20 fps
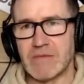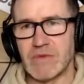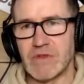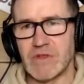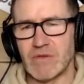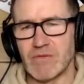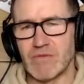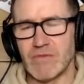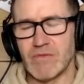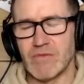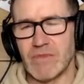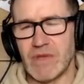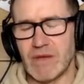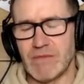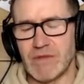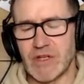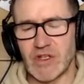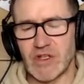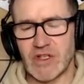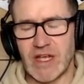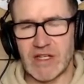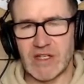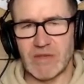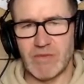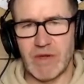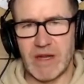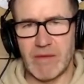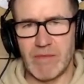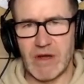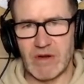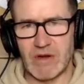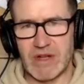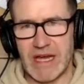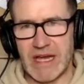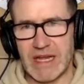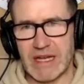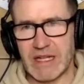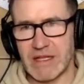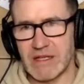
So maybe just tell us a bit about that,